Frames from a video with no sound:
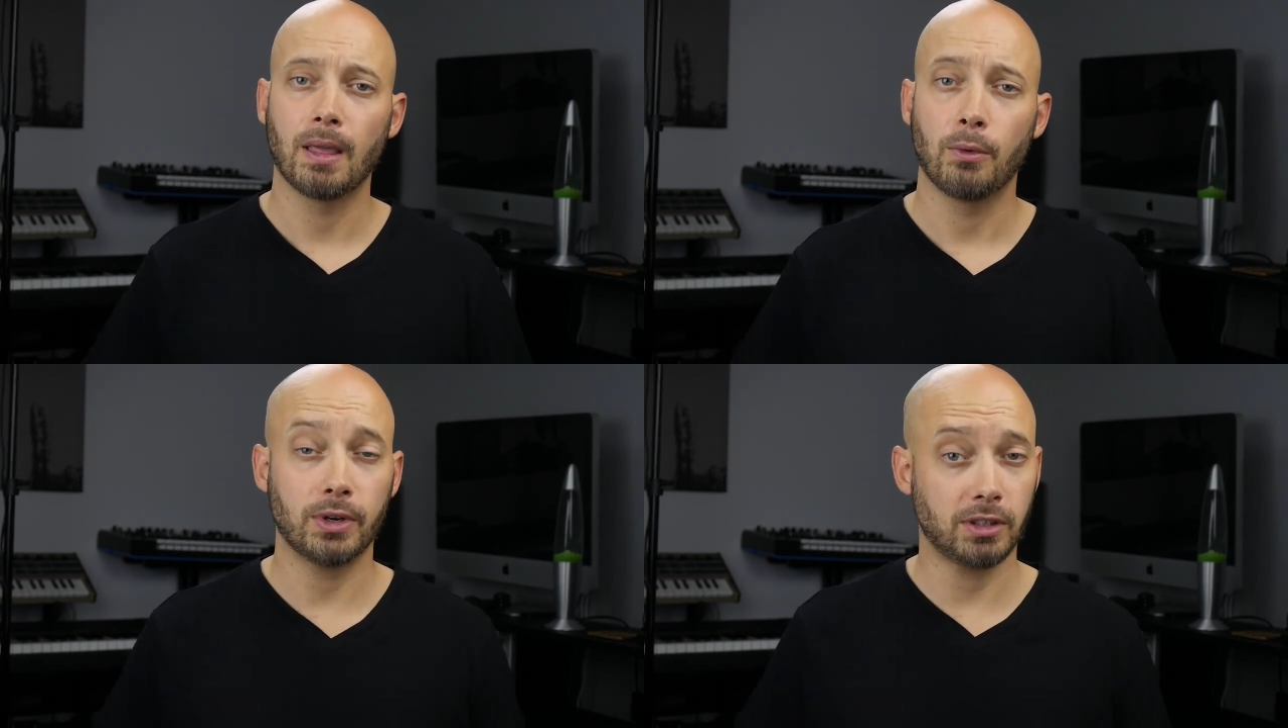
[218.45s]

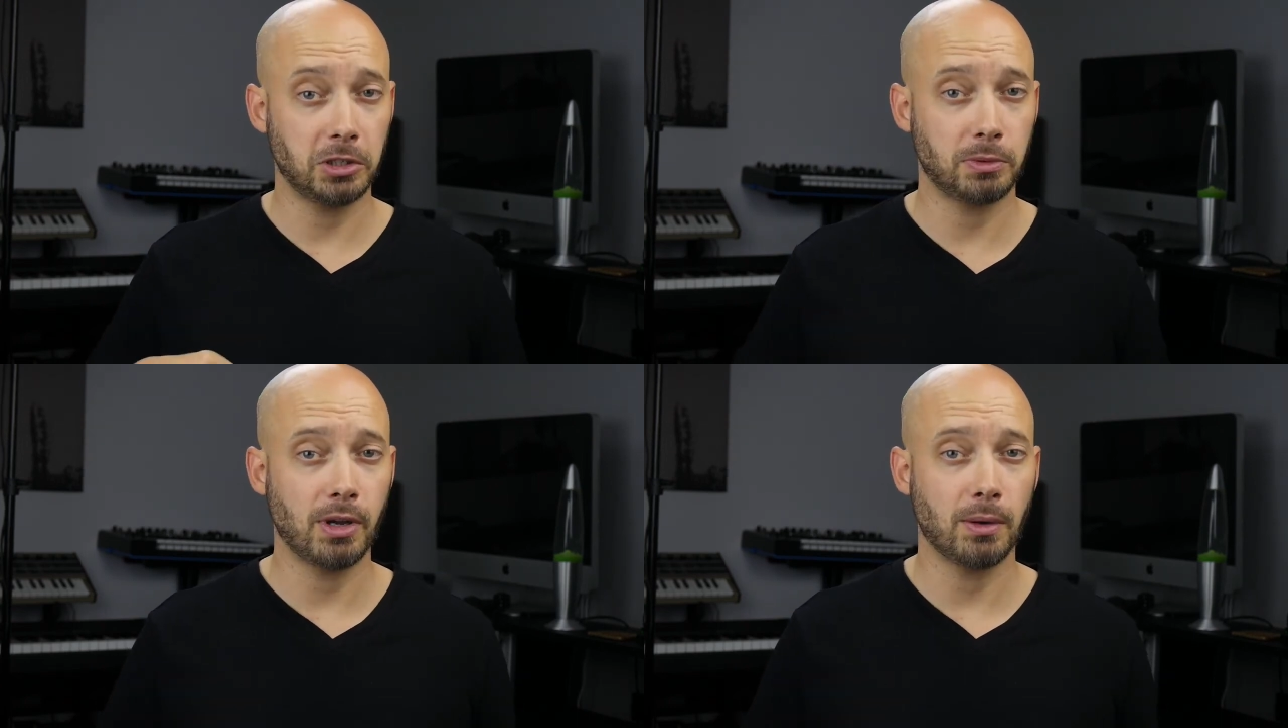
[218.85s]
which
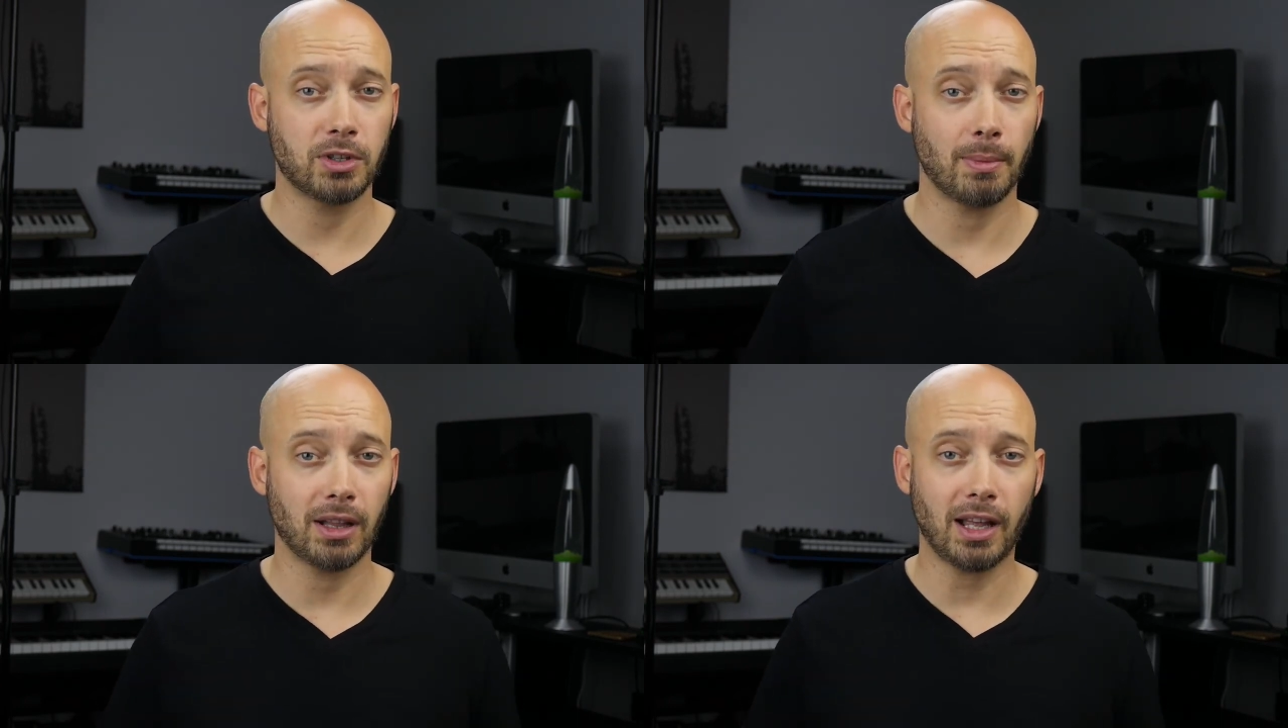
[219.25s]
leads me on
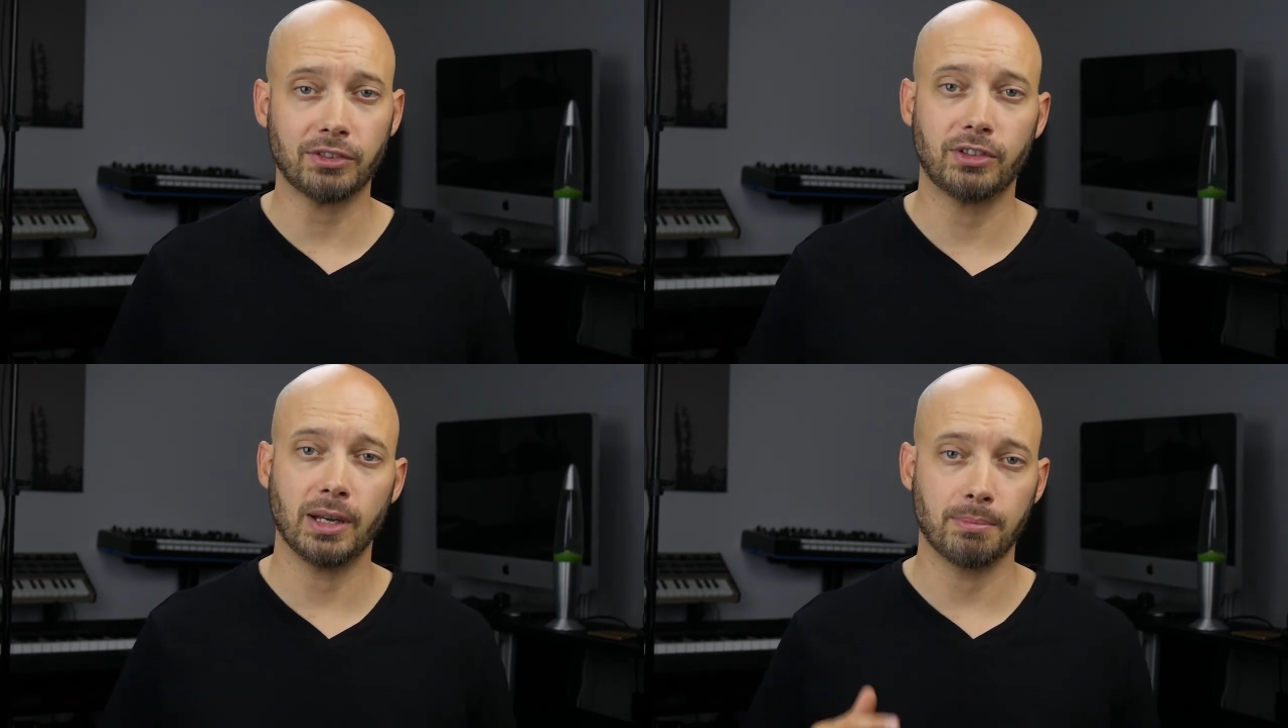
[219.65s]
to my
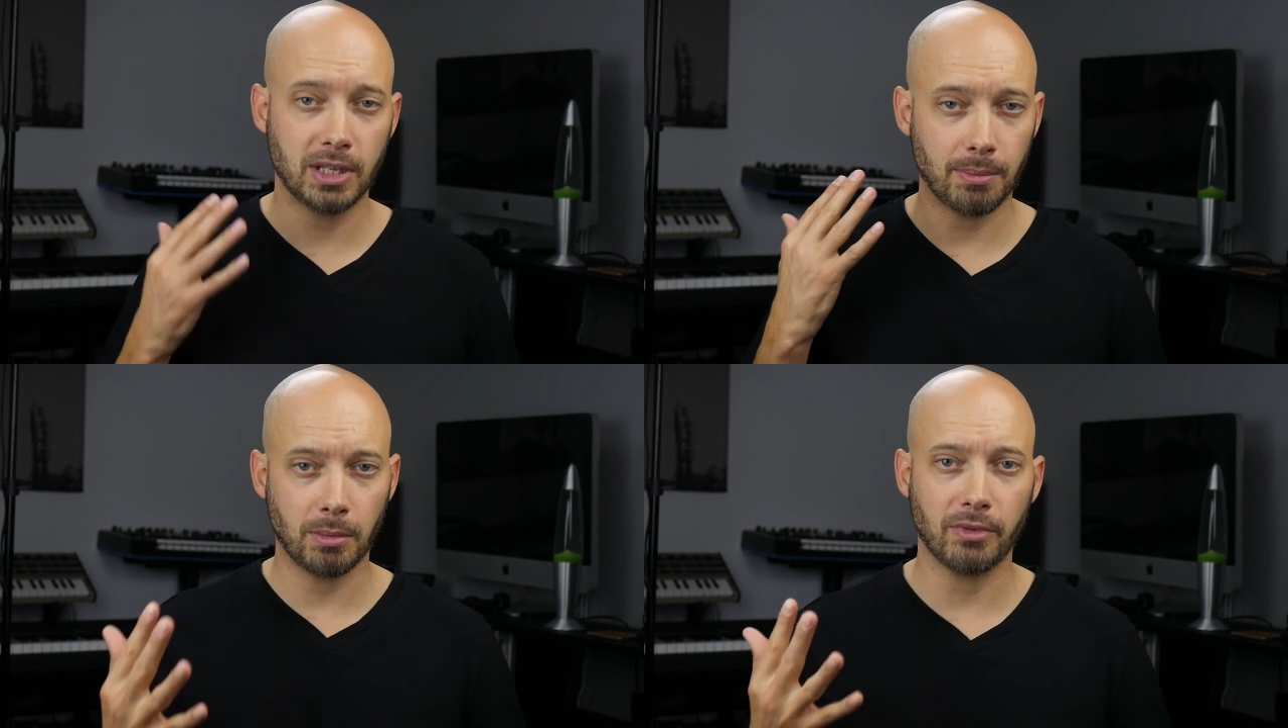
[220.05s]
last tip,
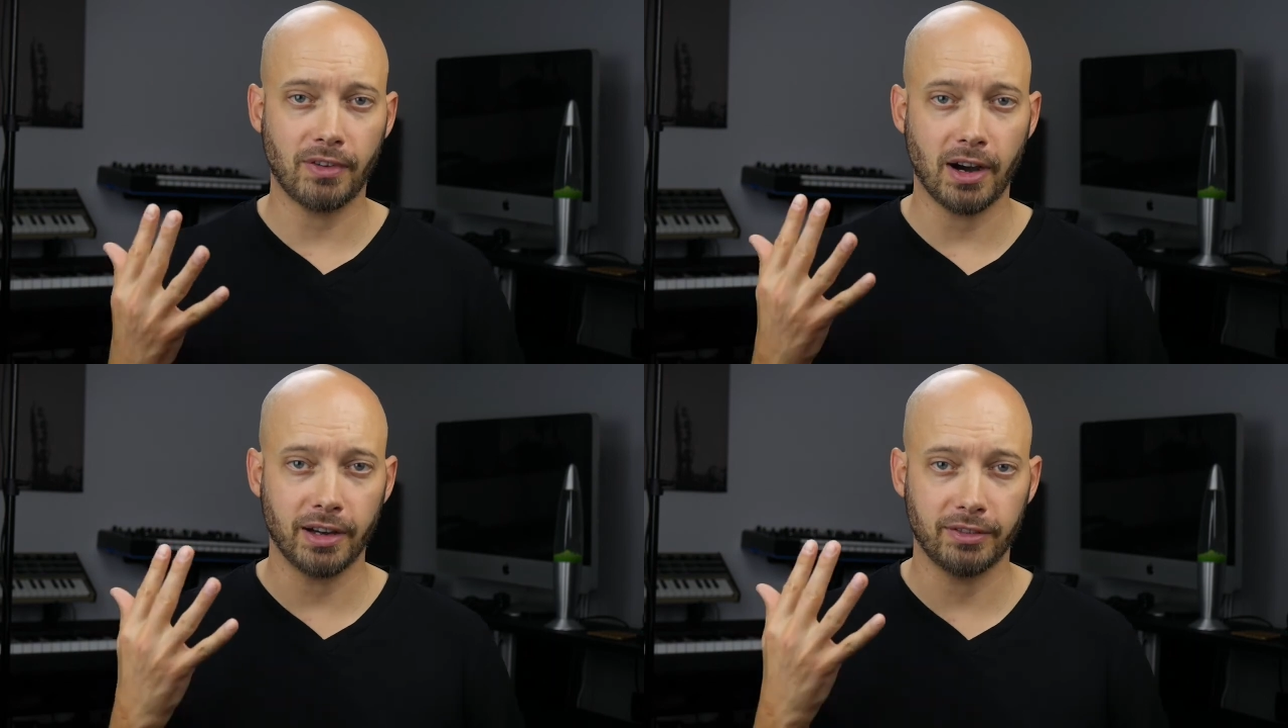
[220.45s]
tip number
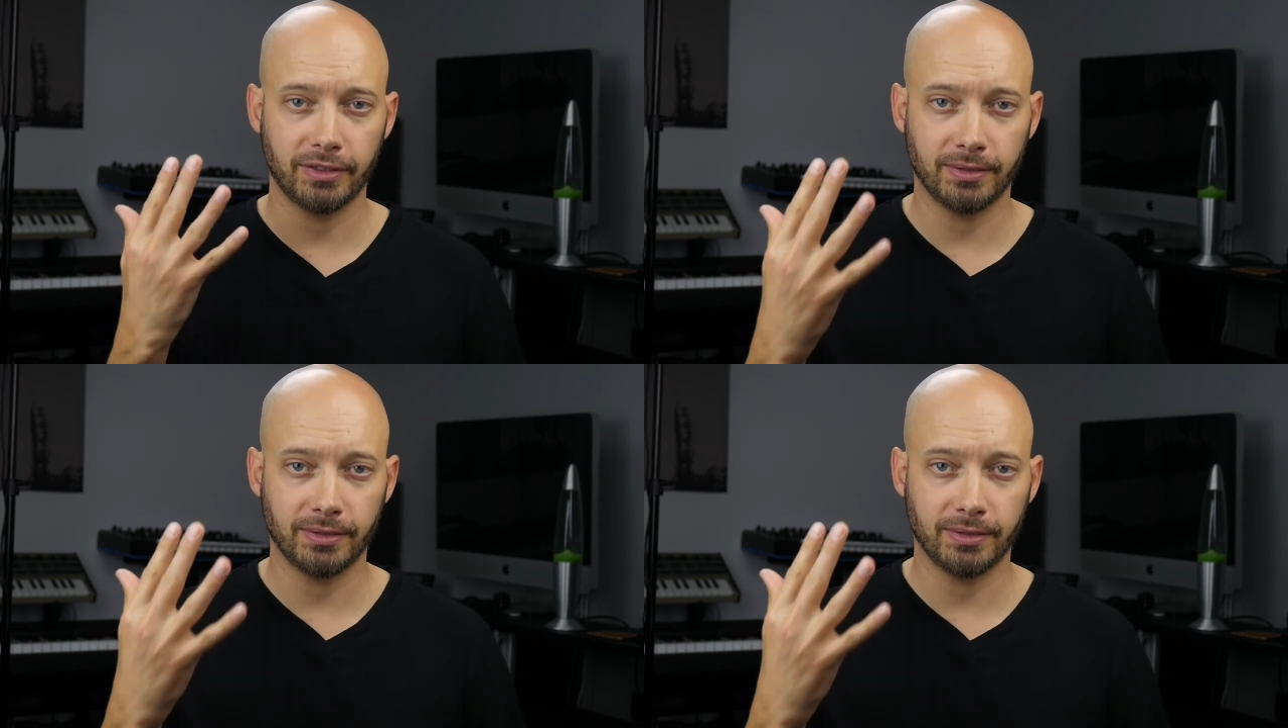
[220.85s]
5.